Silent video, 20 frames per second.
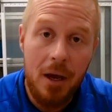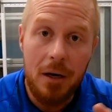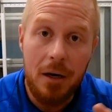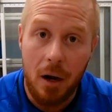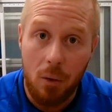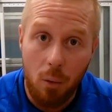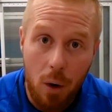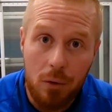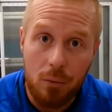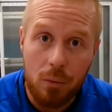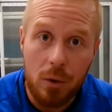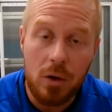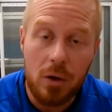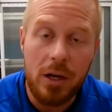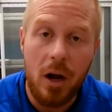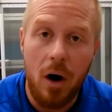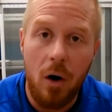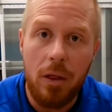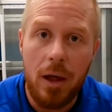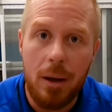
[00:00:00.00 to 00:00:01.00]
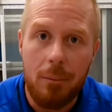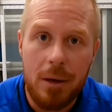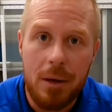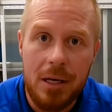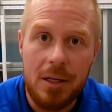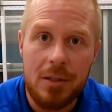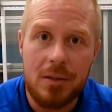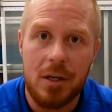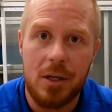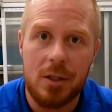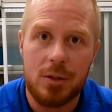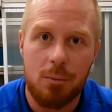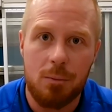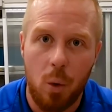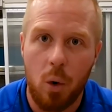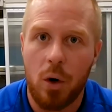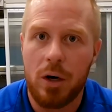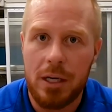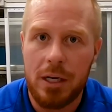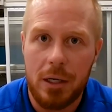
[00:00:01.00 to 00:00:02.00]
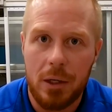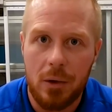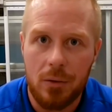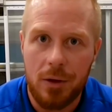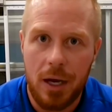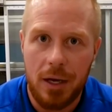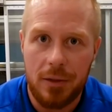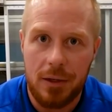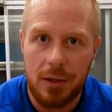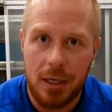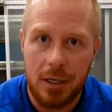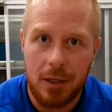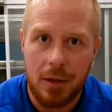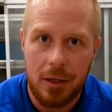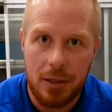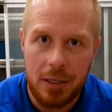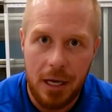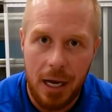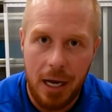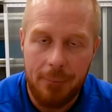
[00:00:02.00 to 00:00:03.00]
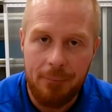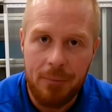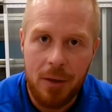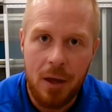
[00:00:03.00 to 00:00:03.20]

Now, what really all that means is more yield at the end of the day.